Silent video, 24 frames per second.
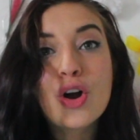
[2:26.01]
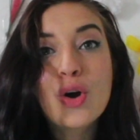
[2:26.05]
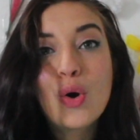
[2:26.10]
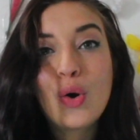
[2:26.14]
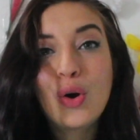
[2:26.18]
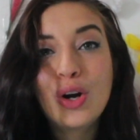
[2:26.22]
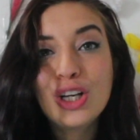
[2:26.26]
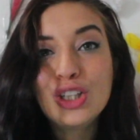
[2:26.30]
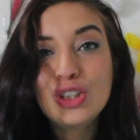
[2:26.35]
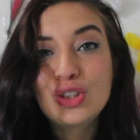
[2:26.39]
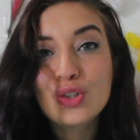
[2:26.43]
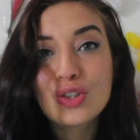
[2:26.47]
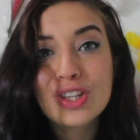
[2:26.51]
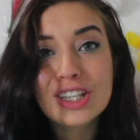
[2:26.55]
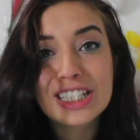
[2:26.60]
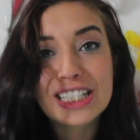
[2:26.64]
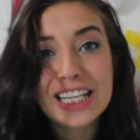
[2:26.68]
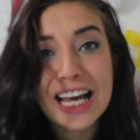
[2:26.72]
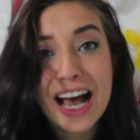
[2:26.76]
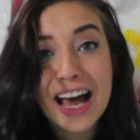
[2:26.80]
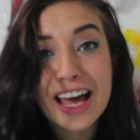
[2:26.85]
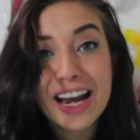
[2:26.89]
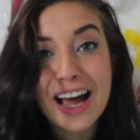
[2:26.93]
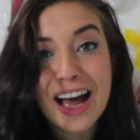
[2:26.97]
According to the
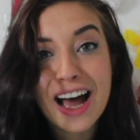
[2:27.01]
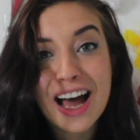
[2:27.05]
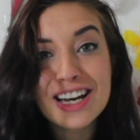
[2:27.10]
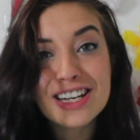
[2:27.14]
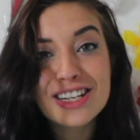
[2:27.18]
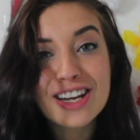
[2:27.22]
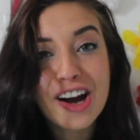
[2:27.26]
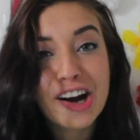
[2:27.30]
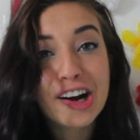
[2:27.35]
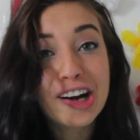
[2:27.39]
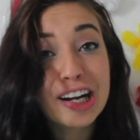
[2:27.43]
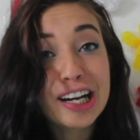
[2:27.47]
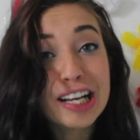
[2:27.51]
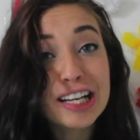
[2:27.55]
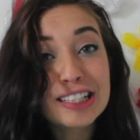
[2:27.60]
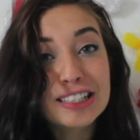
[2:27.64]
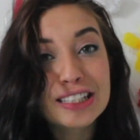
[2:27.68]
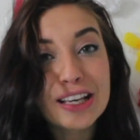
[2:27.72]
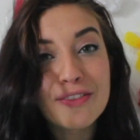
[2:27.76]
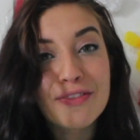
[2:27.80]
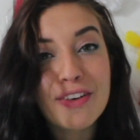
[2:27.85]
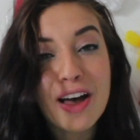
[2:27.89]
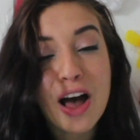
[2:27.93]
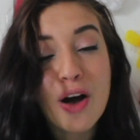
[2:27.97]
data, narratives
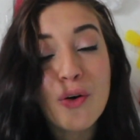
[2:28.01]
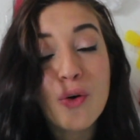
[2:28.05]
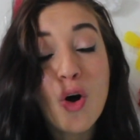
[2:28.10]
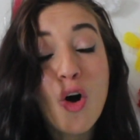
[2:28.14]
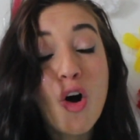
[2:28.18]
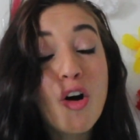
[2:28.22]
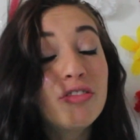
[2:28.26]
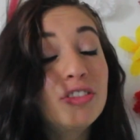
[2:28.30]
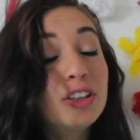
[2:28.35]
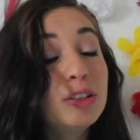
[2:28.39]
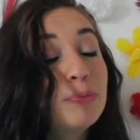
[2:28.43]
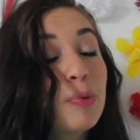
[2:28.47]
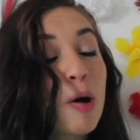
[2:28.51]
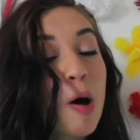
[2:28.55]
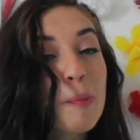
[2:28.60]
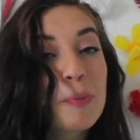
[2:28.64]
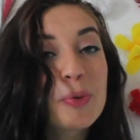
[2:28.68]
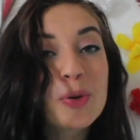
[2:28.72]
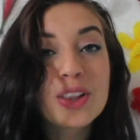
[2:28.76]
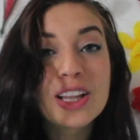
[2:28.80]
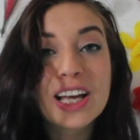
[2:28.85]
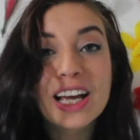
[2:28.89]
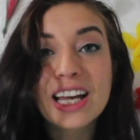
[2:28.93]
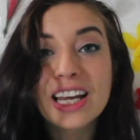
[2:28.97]
about
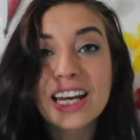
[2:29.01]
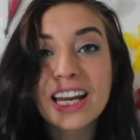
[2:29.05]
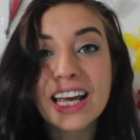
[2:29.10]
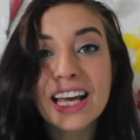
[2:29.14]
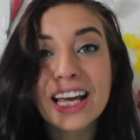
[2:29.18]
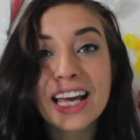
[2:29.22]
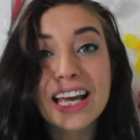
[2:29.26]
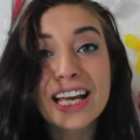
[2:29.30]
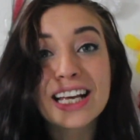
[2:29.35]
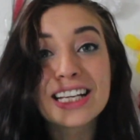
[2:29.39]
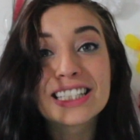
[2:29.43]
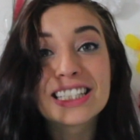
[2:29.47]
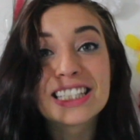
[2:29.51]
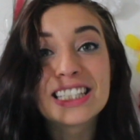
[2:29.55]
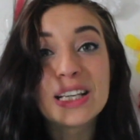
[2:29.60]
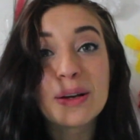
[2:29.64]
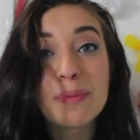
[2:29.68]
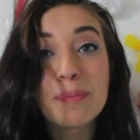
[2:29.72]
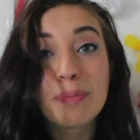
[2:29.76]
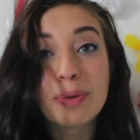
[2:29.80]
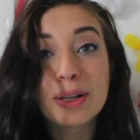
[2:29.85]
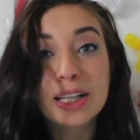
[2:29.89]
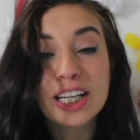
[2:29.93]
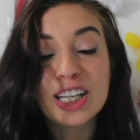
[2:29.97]
overpopulating is
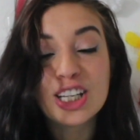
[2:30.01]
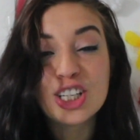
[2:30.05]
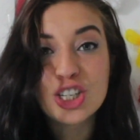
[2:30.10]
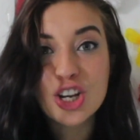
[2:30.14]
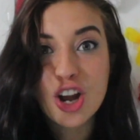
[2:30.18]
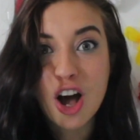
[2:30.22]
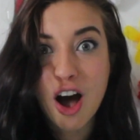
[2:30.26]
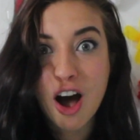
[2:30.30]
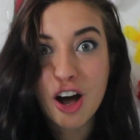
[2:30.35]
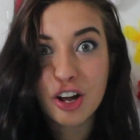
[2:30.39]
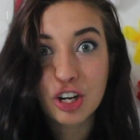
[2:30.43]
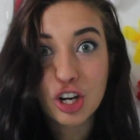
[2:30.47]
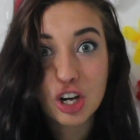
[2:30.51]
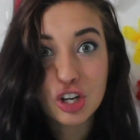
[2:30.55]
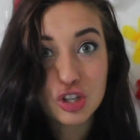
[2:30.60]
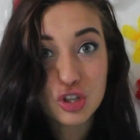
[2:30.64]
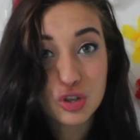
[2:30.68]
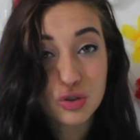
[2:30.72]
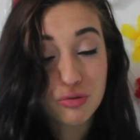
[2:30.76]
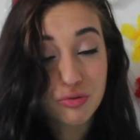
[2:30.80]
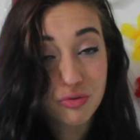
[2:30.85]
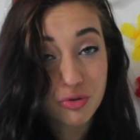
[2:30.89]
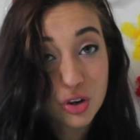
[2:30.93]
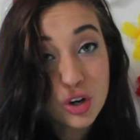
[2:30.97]
simply not
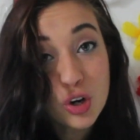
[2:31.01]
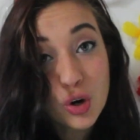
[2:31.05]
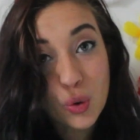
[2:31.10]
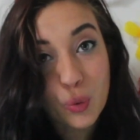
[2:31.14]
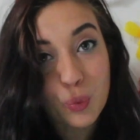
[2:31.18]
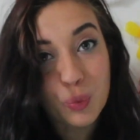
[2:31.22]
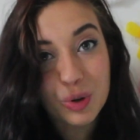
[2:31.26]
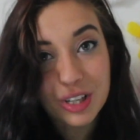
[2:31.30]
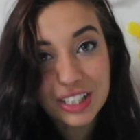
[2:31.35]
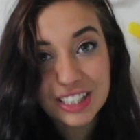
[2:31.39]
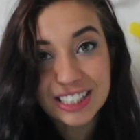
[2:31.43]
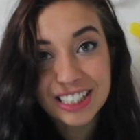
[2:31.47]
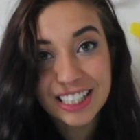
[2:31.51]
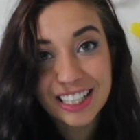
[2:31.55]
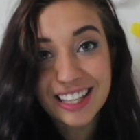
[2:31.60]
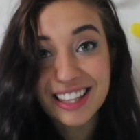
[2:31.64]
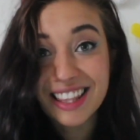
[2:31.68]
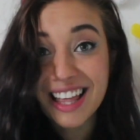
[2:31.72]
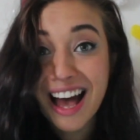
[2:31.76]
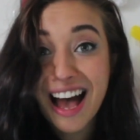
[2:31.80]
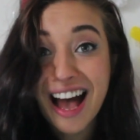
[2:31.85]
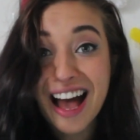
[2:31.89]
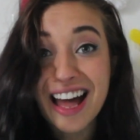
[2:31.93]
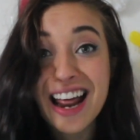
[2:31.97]
true. We see
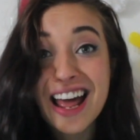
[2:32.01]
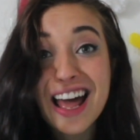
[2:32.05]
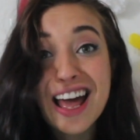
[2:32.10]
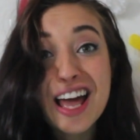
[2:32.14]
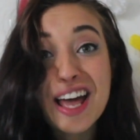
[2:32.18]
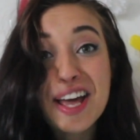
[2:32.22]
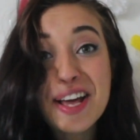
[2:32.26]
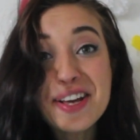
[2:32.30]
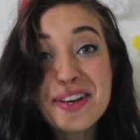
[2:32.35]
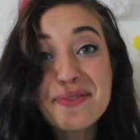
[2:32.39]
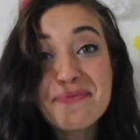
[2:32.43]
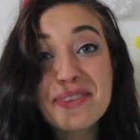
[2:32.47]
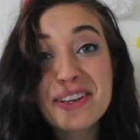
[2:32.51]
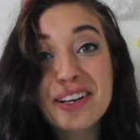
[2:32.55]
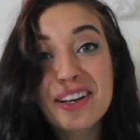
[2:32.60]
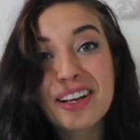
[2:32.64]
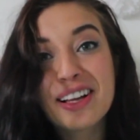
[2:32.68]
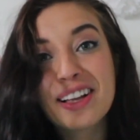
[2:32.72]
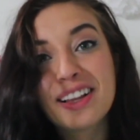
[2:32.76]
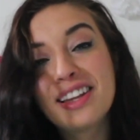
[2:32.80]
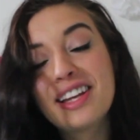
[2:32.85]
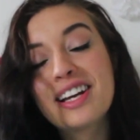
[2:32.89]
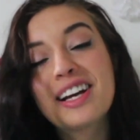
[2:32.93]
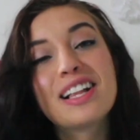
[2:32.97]
that
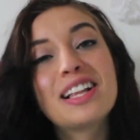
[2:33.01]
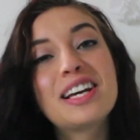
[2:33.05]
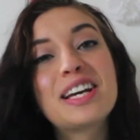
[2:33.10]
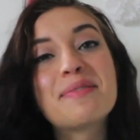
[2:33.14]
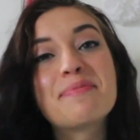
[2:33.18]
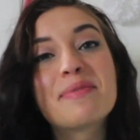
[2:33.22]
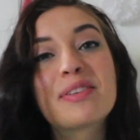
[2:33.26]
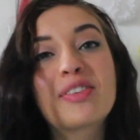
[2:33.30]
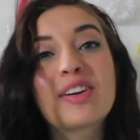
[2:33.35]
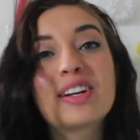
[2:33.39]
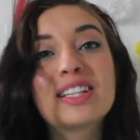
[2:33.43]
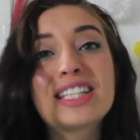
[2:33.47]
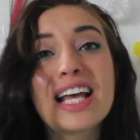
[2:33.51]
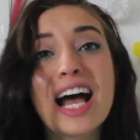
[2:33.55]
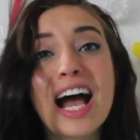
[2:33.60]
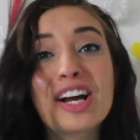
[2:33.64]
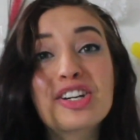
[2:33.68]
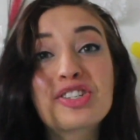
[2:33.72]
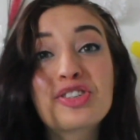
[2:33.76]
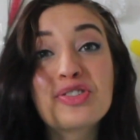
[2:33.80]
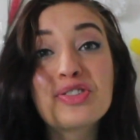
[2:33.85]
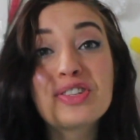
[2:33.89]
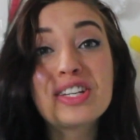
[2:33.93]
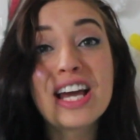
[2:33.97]
illegal immigrants
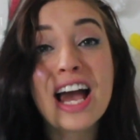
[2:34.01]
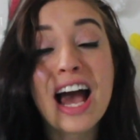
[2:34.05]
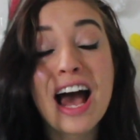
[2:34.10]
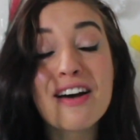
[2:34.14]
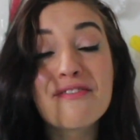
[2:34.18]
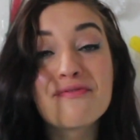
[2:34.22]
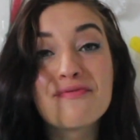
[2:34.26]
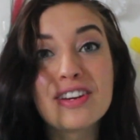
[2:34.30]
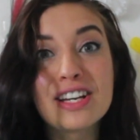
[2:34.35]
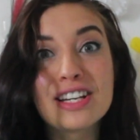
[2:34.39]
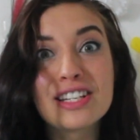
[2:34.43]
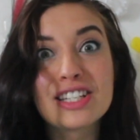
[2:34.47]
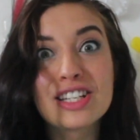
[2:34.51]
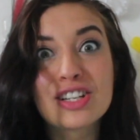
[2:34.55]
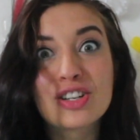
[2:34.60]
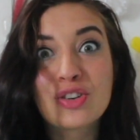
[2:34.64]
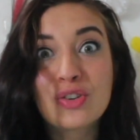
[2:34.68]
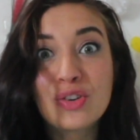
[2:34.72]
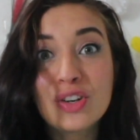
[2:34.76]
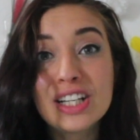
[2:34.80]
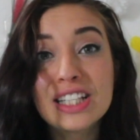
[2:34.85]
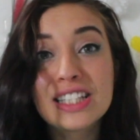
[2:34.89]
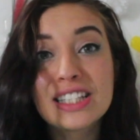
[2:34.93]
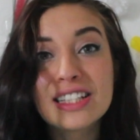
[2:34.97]
actually have been
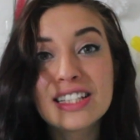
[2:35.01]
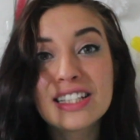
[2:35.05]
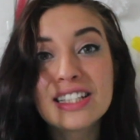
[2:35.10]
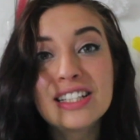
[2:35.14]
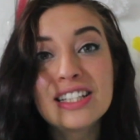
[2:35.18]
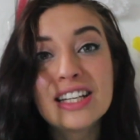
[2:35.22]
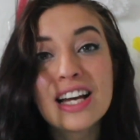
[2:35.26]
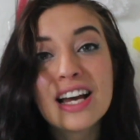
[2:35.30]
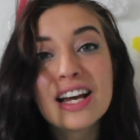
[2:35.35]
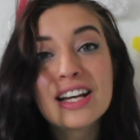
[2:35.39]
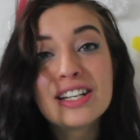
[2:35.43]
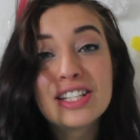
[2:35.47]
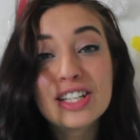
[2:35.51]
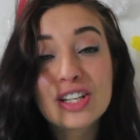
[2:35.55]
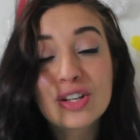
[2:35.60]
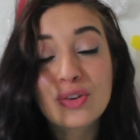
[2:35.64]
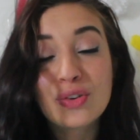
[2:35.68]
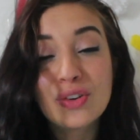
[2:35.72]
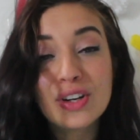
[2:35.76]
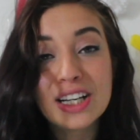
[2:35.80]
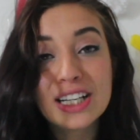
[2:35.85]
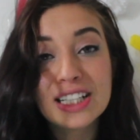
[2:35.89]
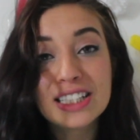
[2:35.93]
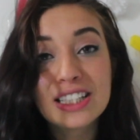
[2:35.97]

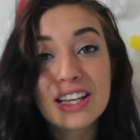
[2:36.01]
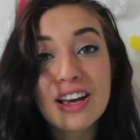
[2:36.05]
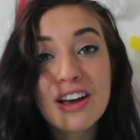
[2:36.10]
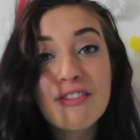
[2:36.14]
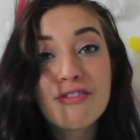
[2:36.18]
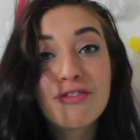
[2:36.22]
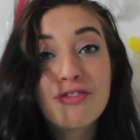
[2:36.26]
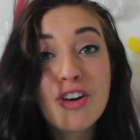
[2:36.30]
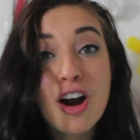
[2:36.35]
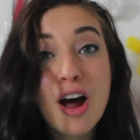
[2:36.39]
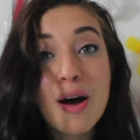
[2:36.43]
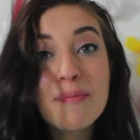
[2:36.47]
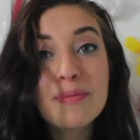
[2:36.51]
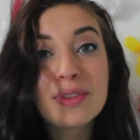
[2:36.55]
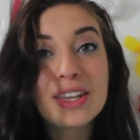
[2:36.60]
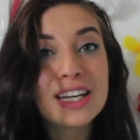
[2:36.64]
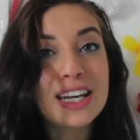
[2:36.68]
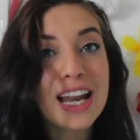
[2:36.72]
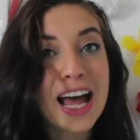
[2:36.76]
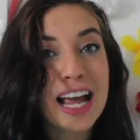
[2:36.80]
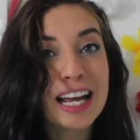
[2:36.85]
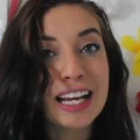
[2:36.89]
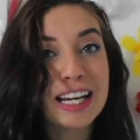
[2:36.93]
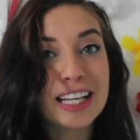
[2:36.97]
decreased from the
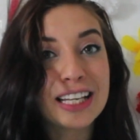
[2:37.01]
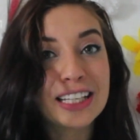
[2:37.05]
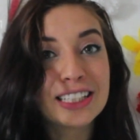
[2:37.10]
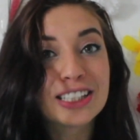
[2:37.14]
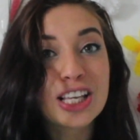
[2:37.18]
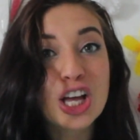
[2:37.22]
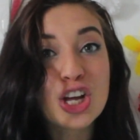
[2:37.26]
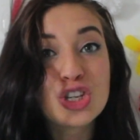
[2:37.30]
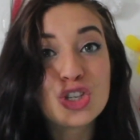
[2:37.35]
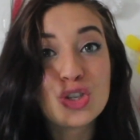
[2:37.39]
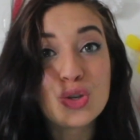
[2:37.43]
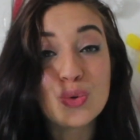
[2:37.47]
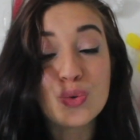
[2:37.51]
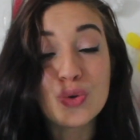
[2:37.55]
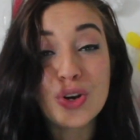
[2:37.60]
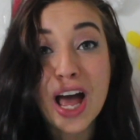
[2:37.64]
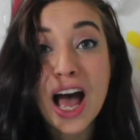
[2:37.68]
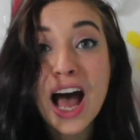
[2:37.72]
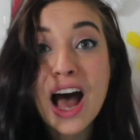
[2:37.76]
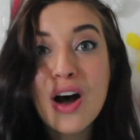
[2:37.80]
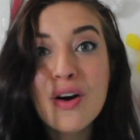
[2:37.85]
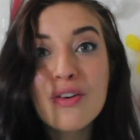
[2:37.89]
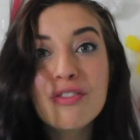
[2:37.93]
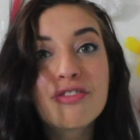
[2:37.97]
90s to
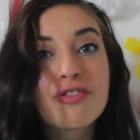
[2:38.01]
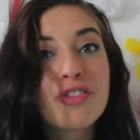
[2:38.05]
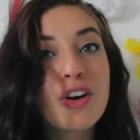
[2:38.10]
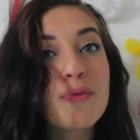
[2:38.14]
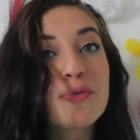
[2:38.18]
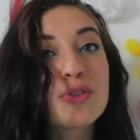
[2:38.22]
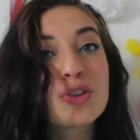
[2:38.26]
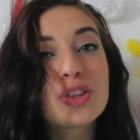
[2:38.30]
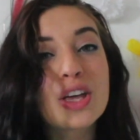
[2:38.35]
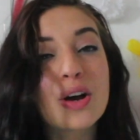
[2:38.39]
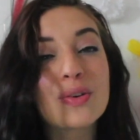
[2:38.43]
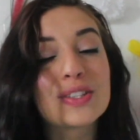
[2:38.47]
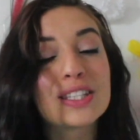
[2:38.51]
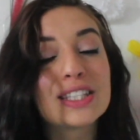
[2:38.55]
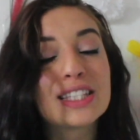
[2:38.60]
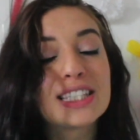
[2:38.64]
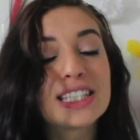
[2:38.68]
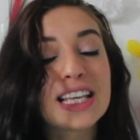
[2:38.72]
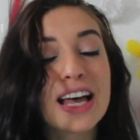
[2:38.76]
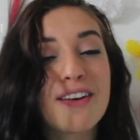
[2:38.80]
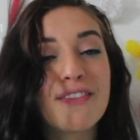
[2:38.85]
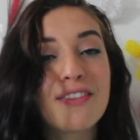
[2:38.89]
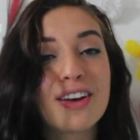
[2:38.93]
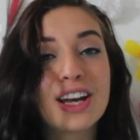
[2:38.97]
now, from
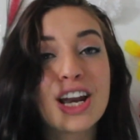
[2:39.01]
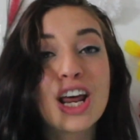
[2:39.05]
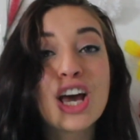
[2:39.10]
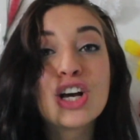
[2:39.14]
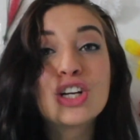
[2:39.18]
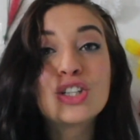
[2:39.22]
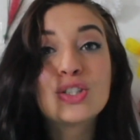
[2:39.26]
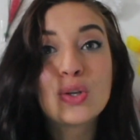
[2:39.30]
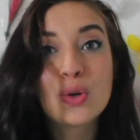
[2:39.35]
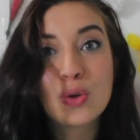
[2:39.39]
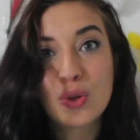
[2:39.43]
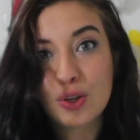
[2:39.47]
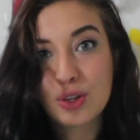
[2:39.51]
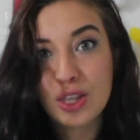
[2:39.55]
2007 to